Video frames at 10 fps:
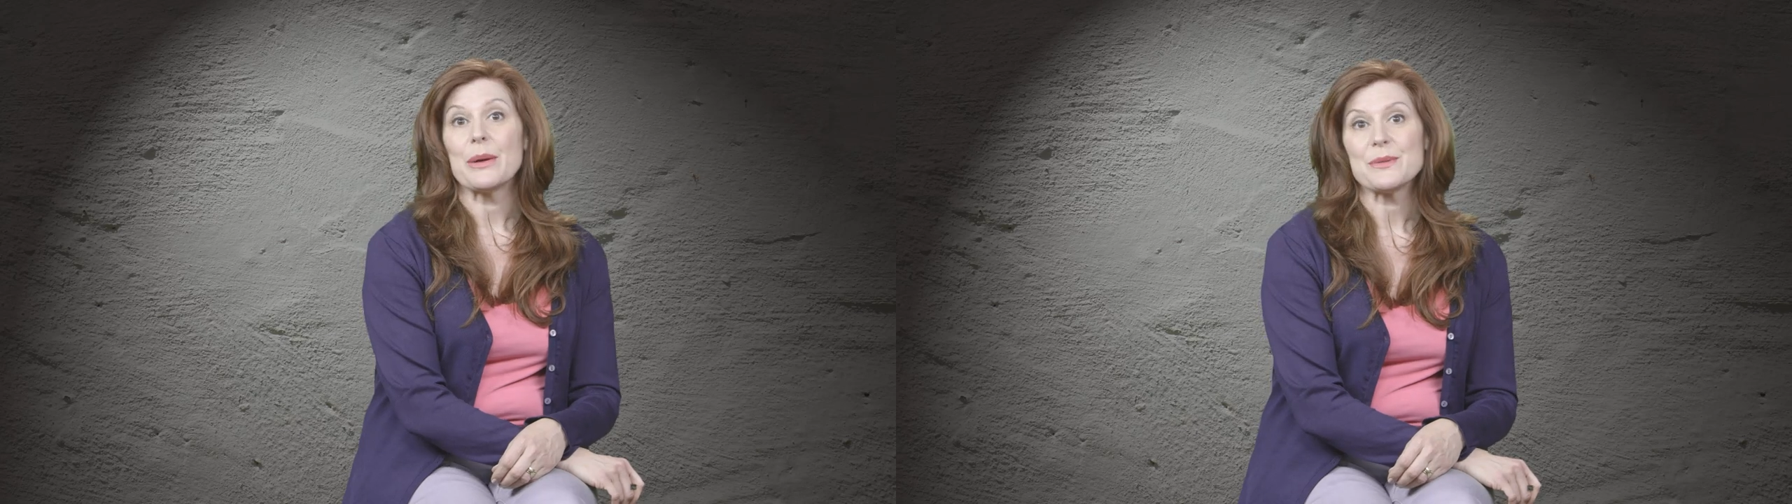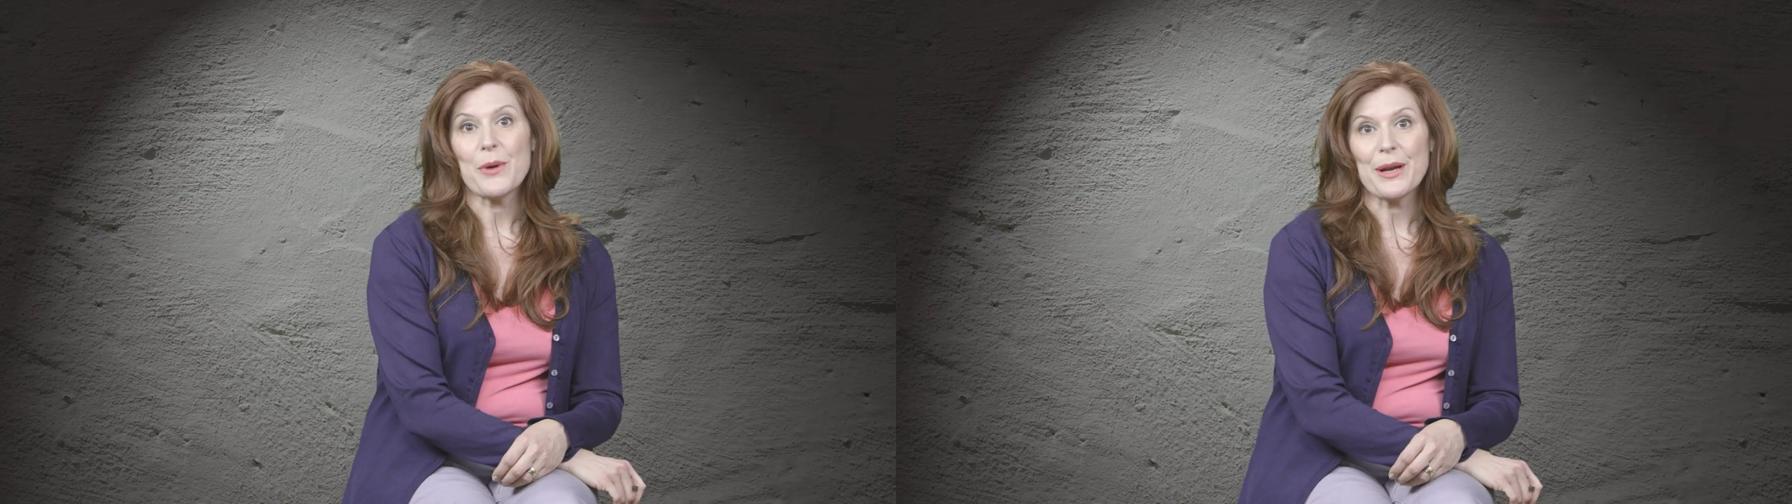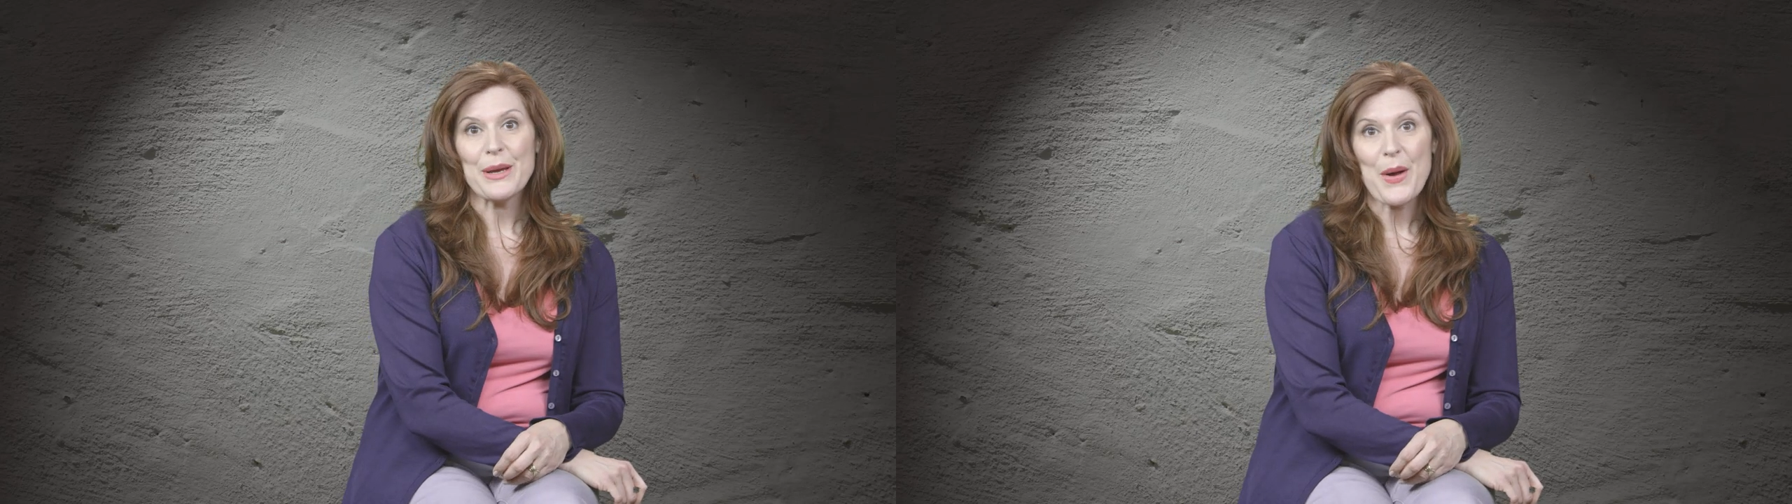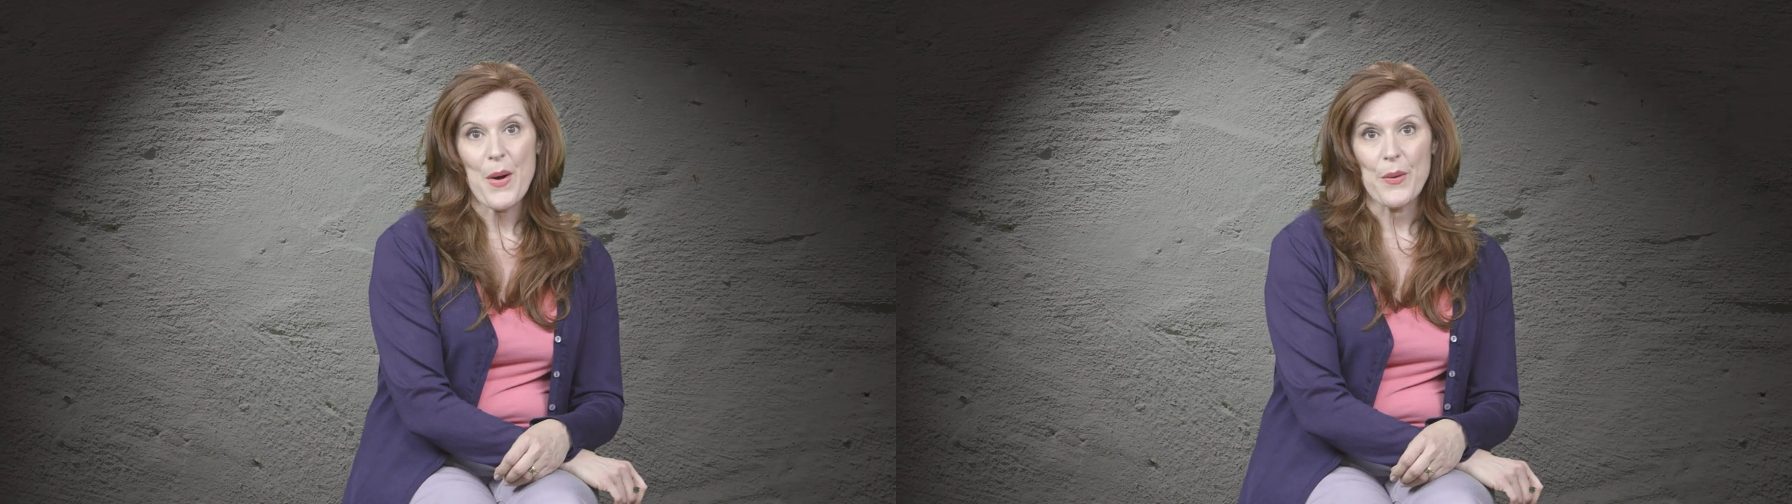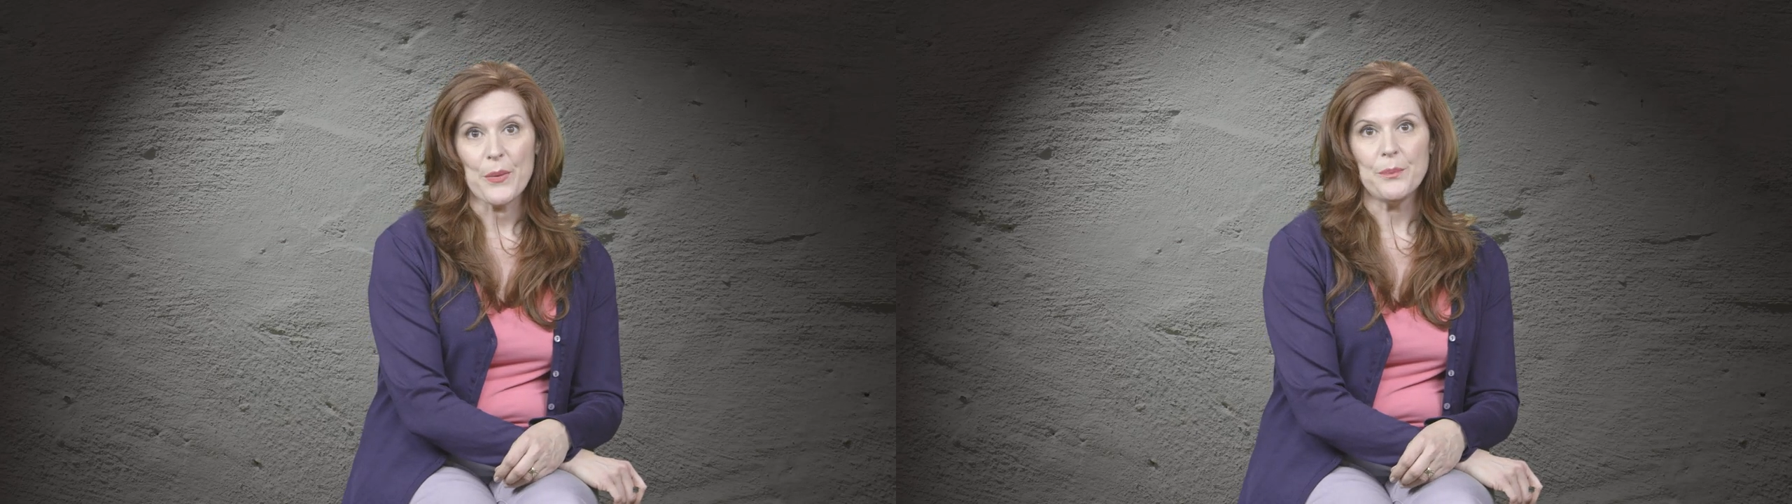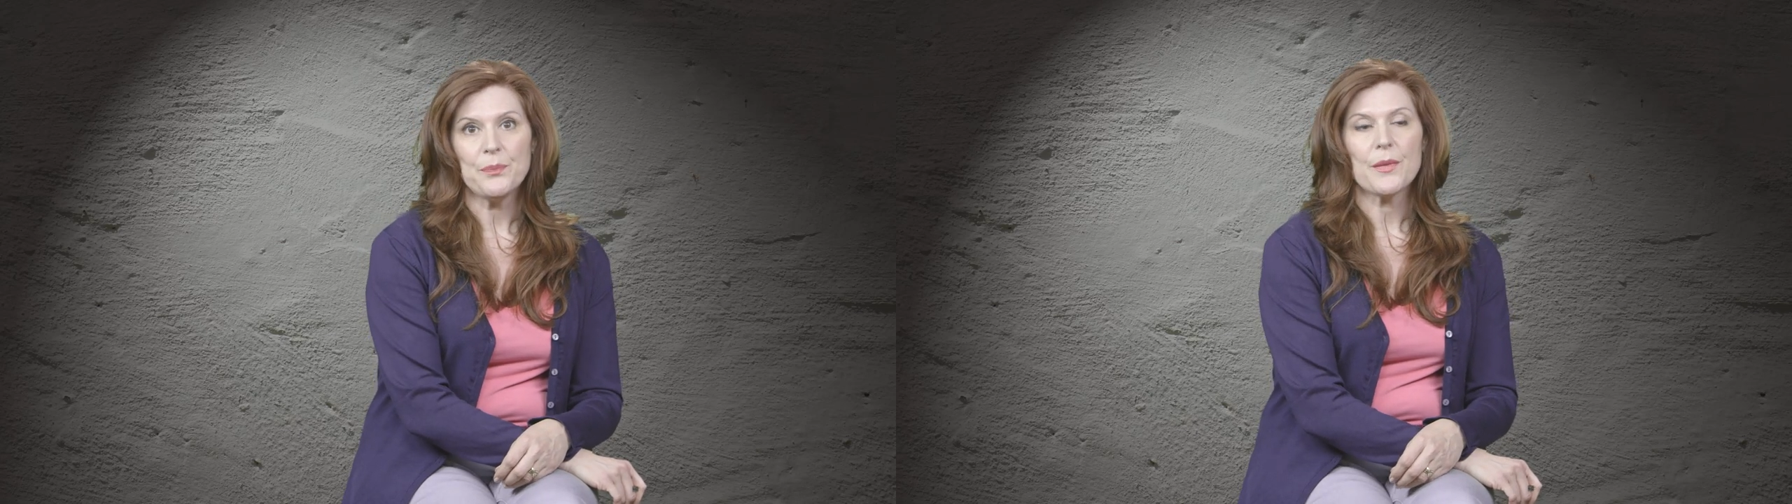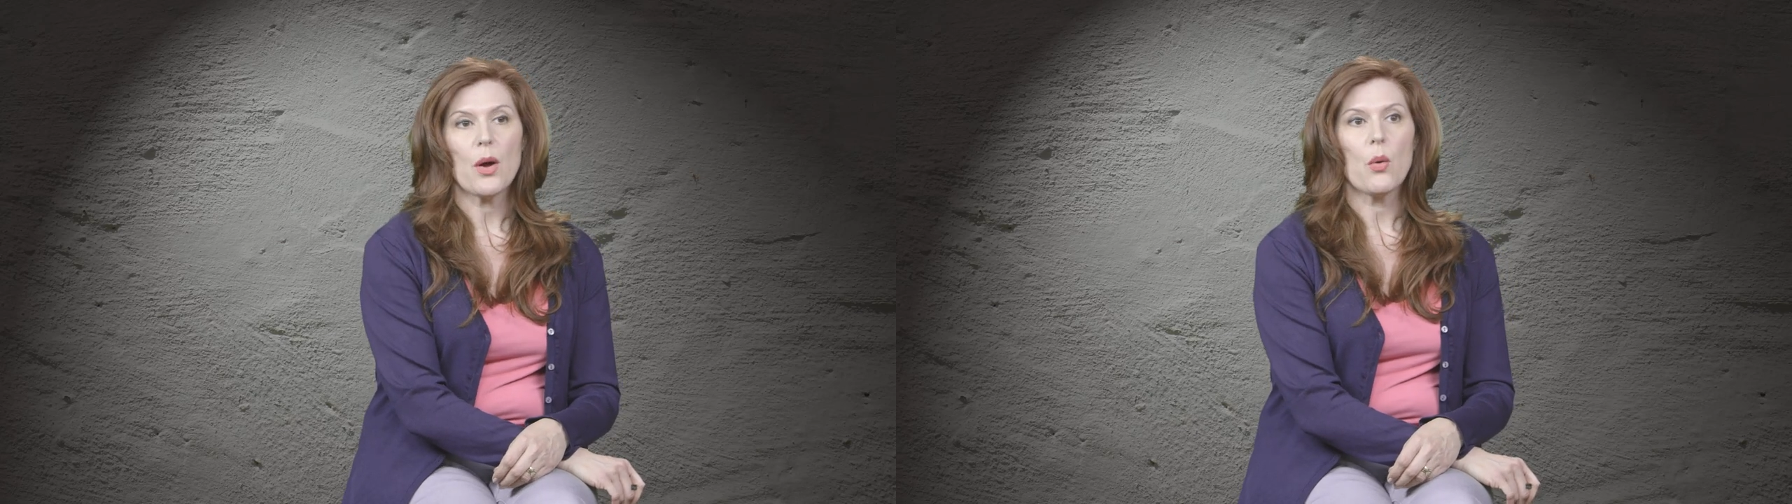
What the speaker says: Well, I was walking home